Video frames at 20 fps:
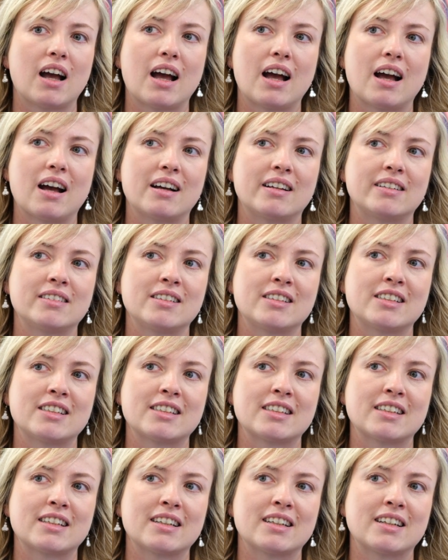
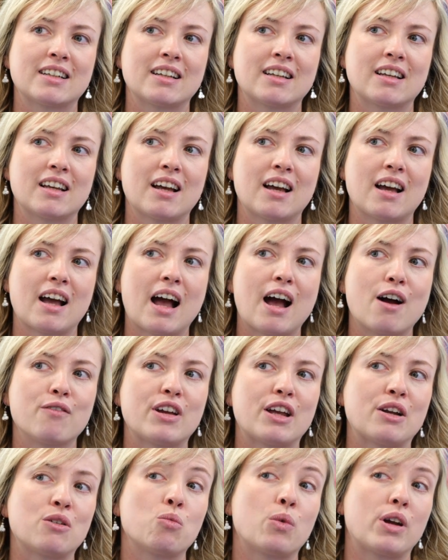
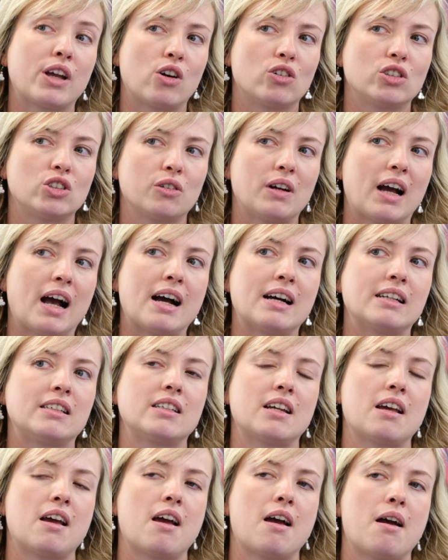and we also had
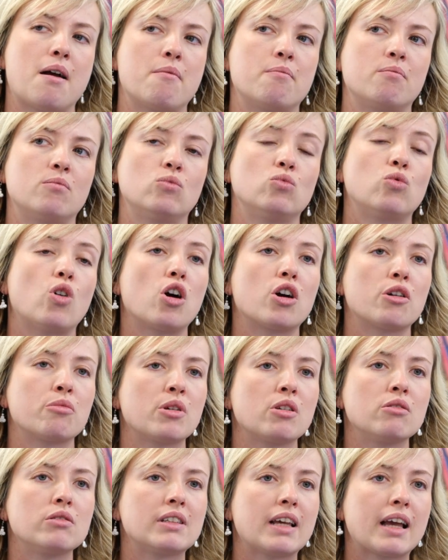rock
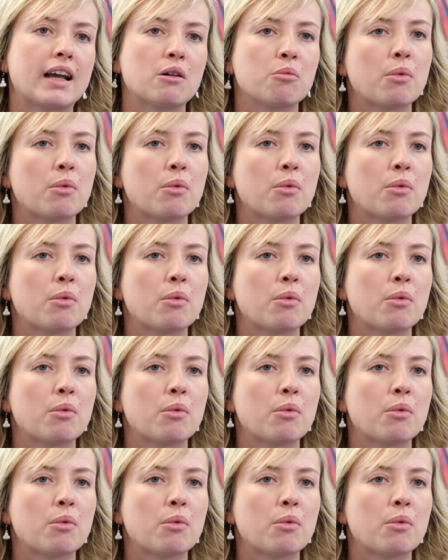music